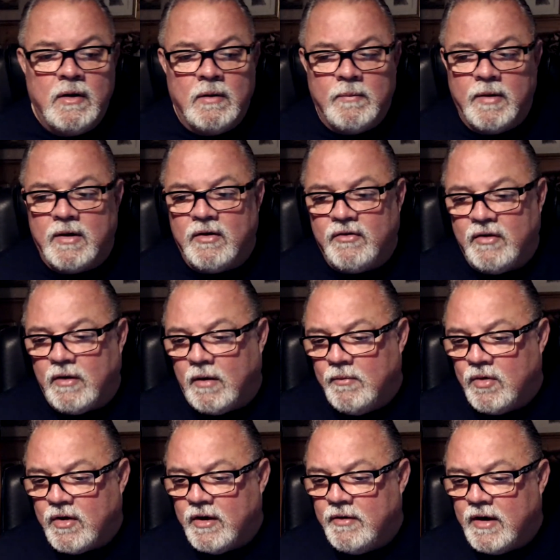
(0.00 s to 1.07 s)
Because I'm
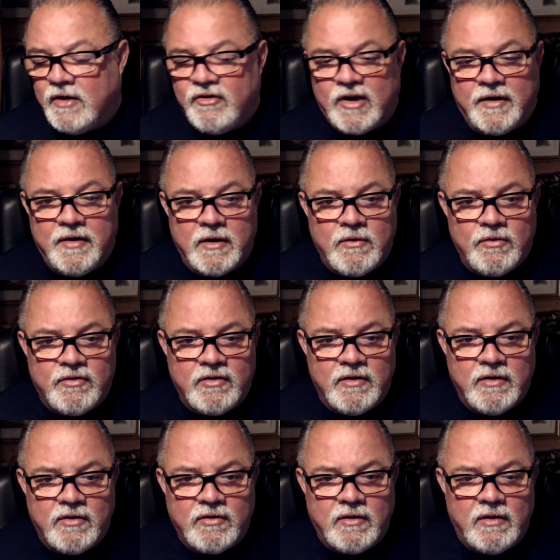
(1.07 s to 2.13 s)
looking like Jack Nicholson.
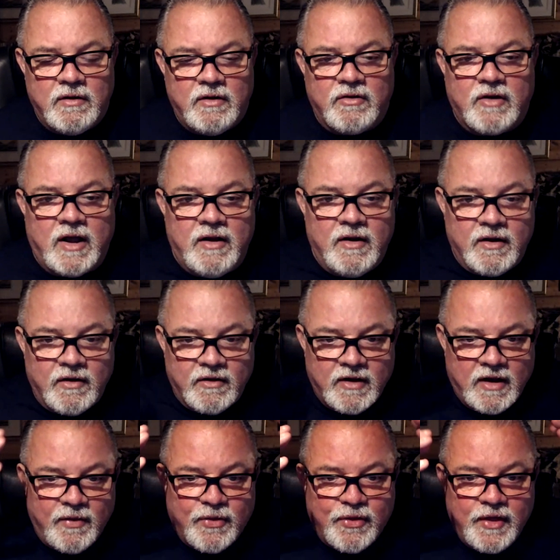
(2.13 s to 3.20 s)
It's getting
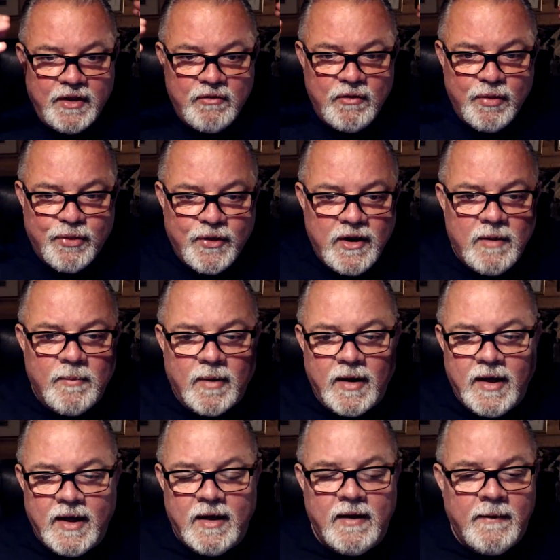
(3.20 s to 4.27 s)
thinner and thinner, my
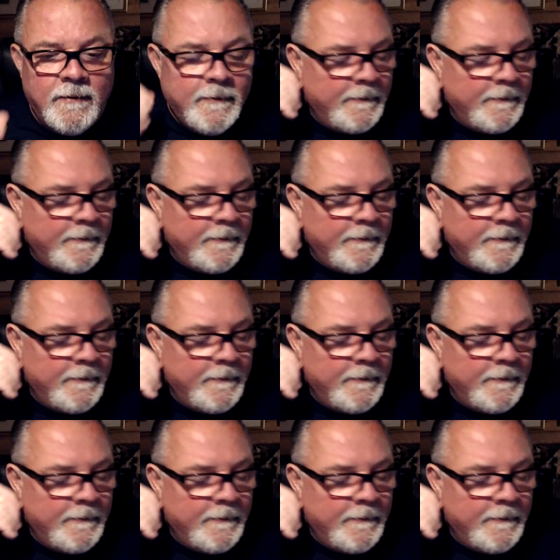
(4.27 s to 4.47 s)
hair.